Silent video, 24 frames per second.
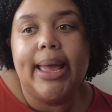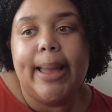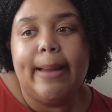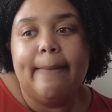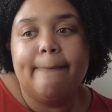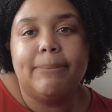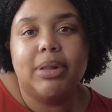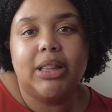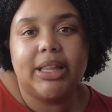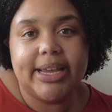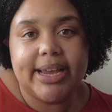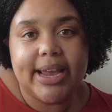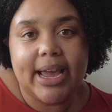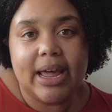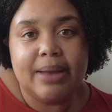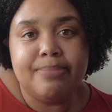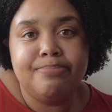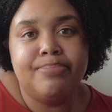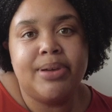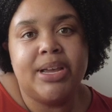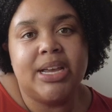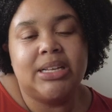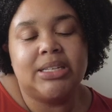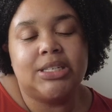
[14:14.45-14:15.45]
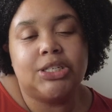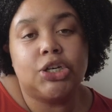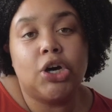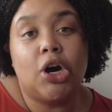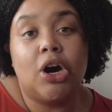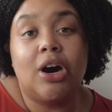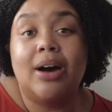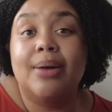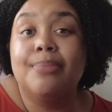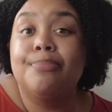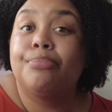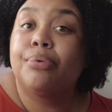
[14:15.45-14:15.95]
plan based
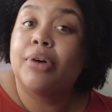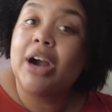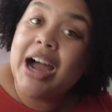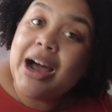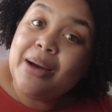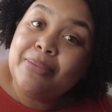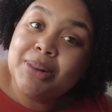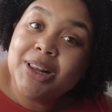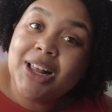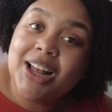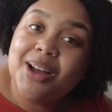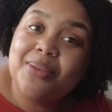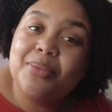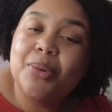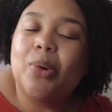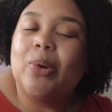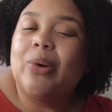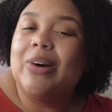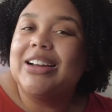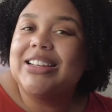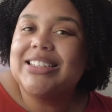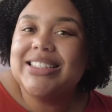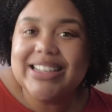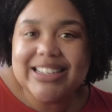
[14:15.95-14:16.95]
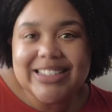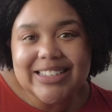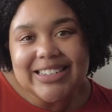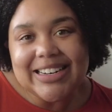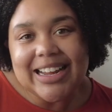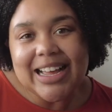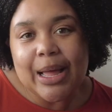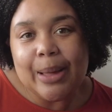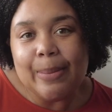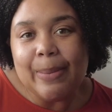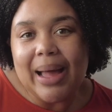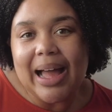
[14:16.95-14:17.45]
on problem or system.